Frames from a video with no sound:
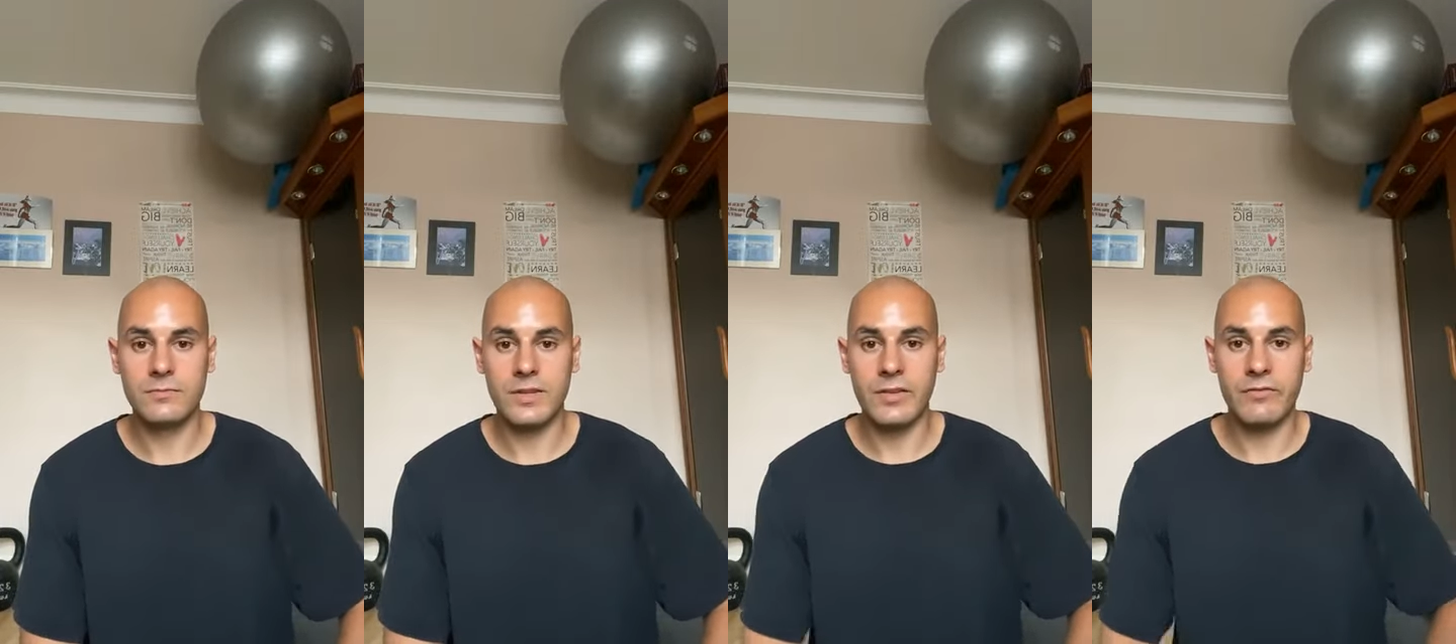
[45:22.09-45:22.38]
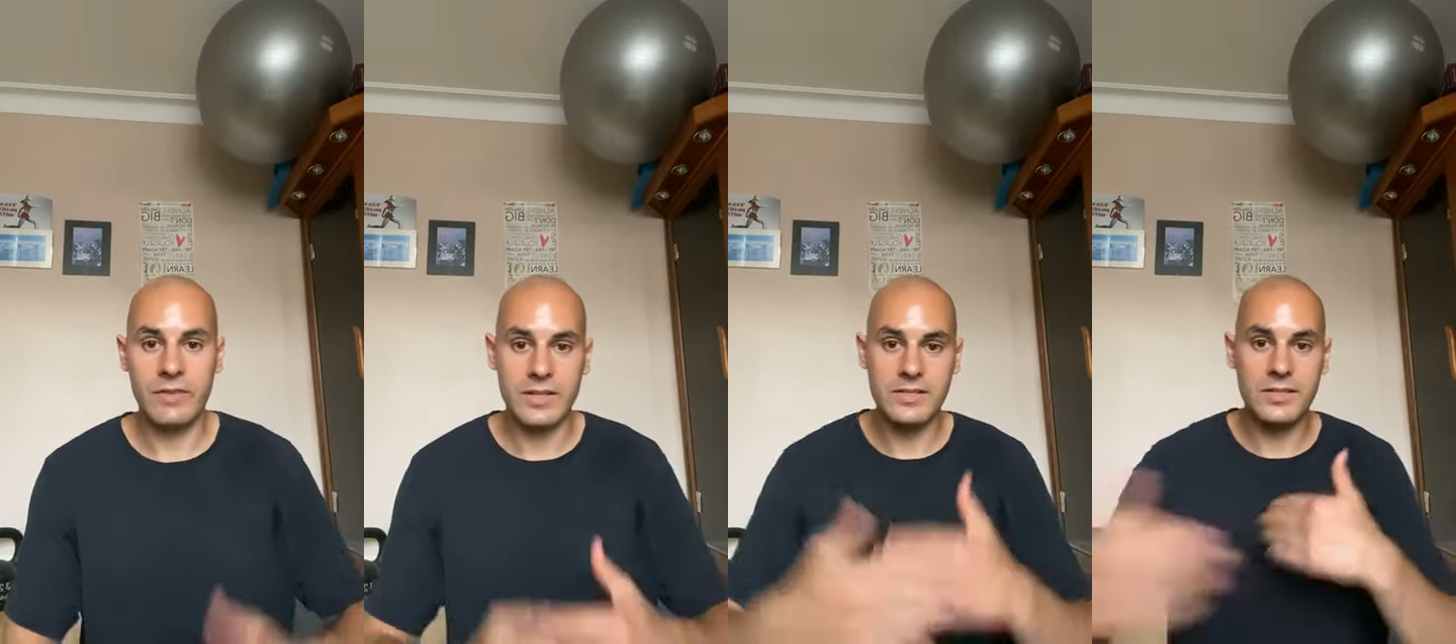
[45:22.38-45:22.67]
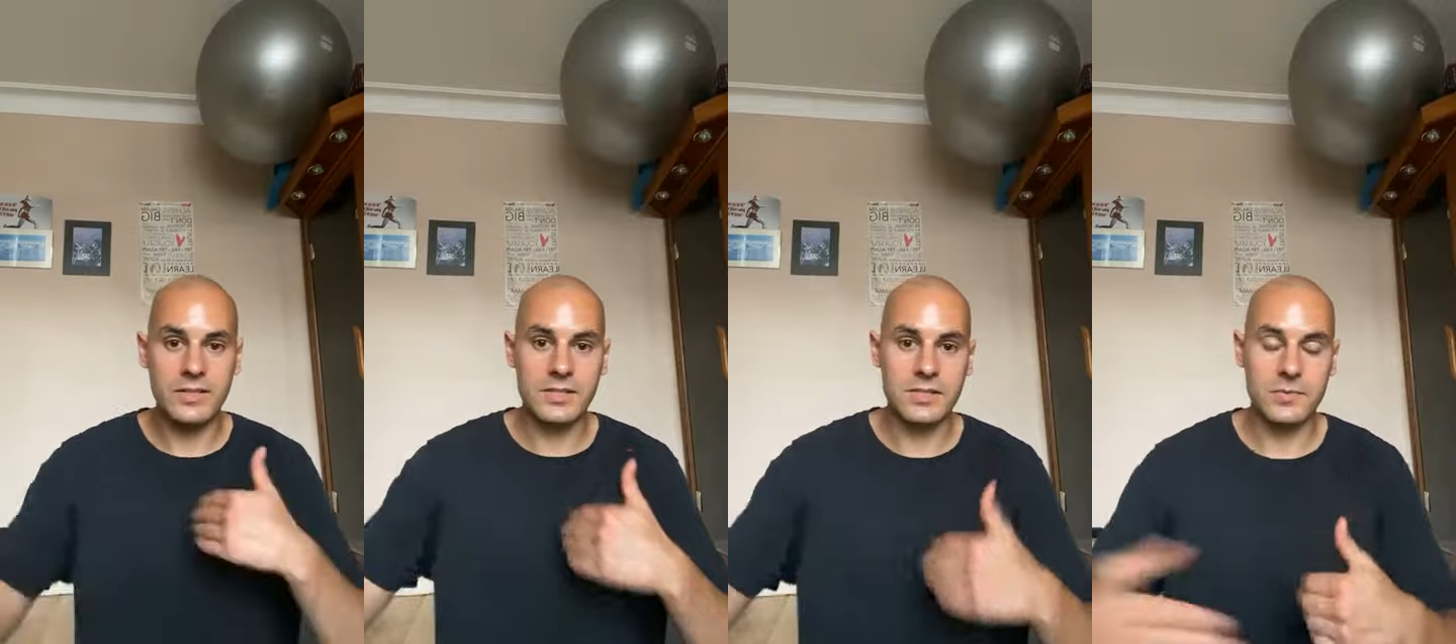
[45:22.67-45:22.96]
if there's
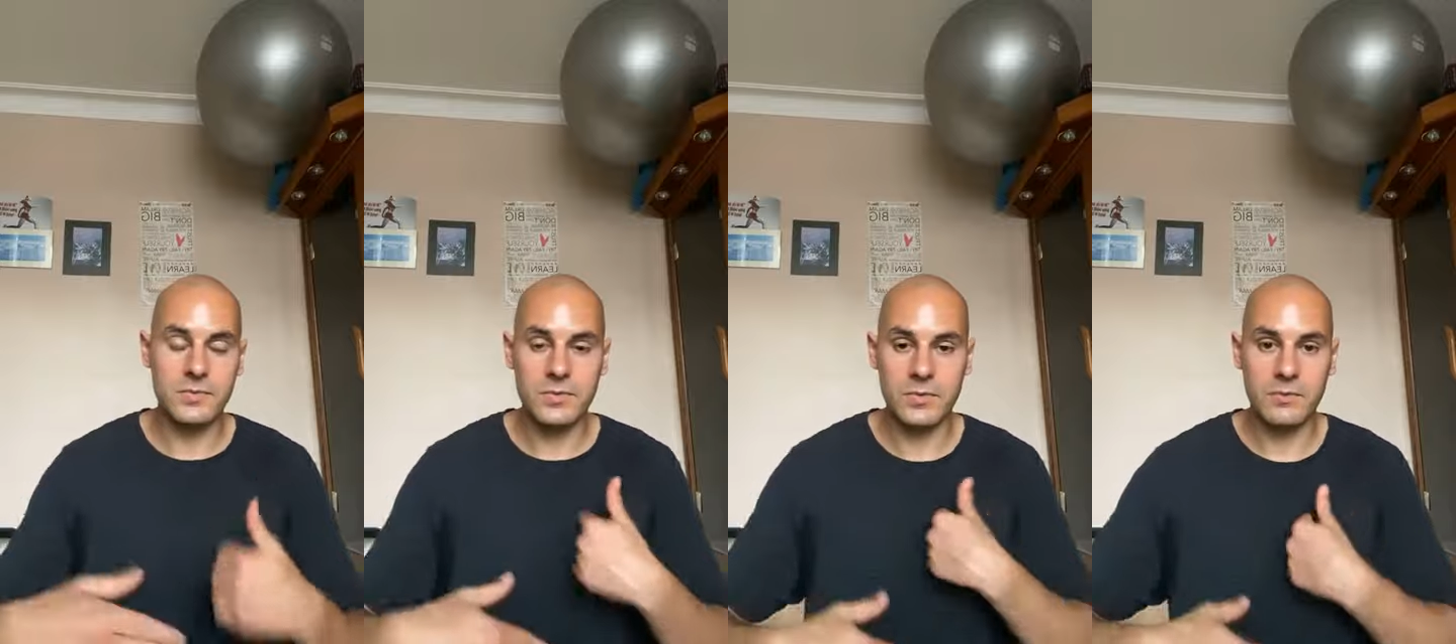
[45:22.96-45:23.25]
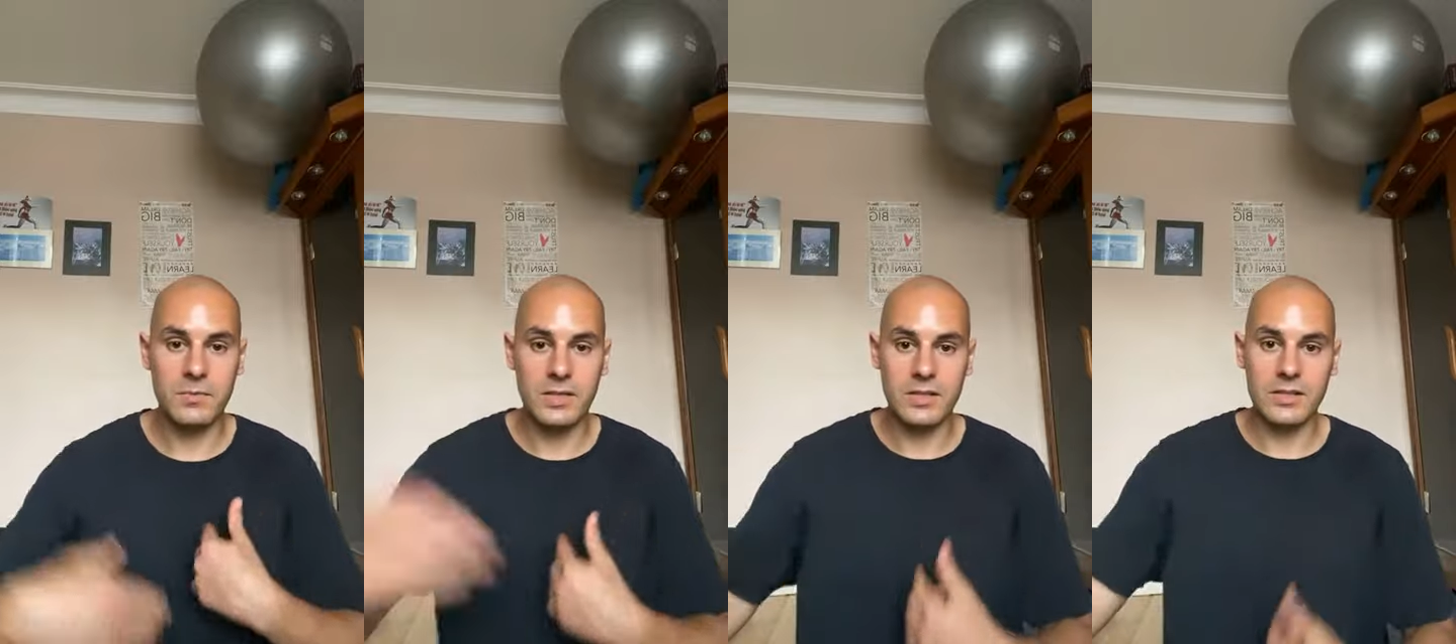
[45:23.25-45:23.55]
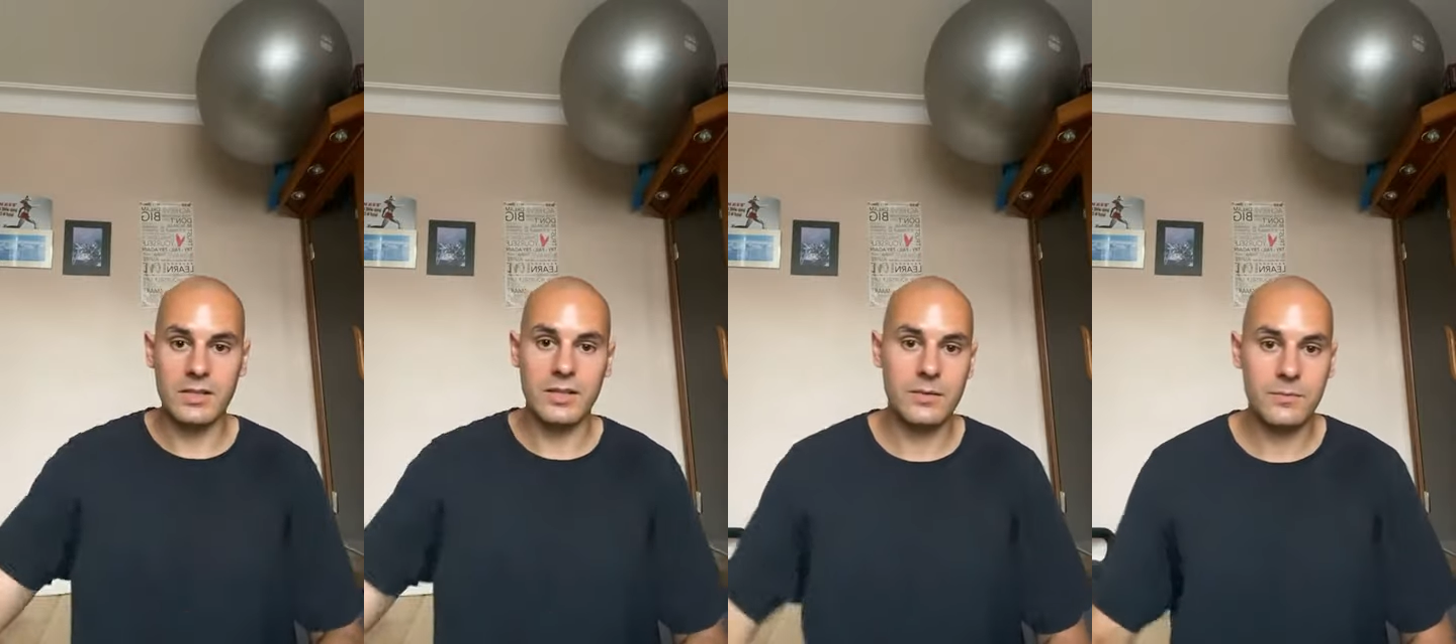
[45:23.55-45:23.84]
distance between me
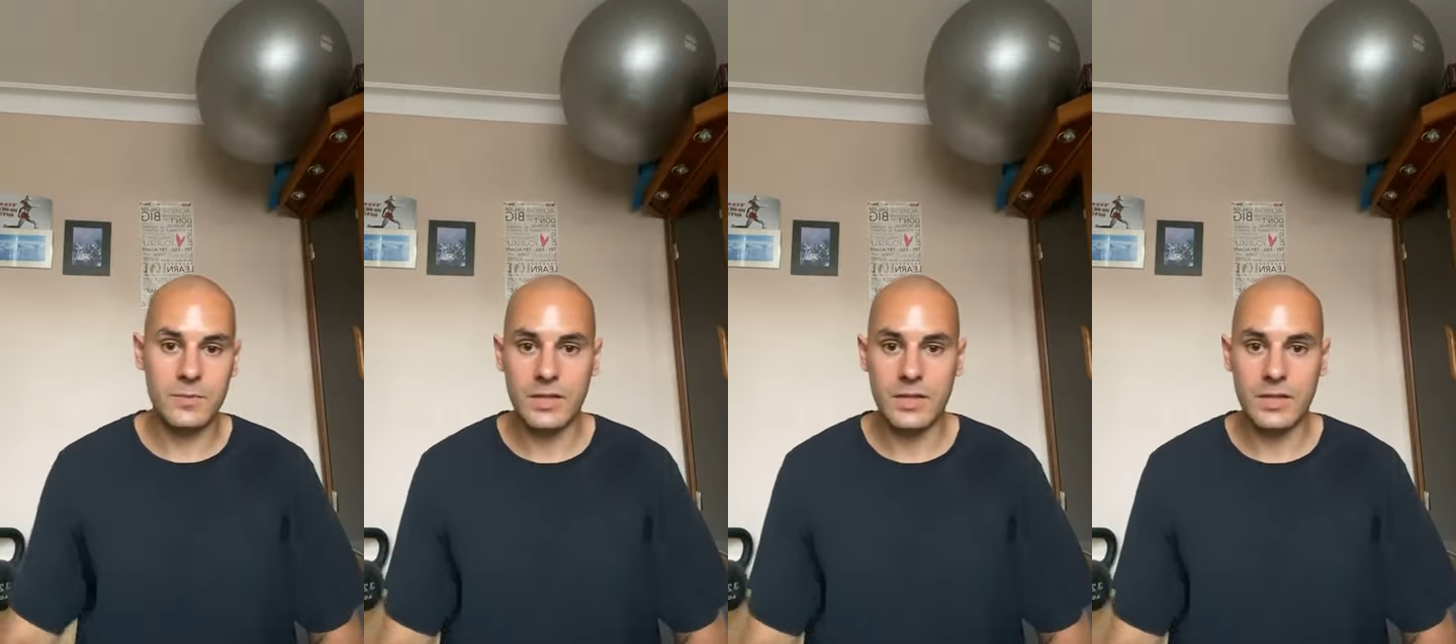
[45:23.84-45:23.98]
and them,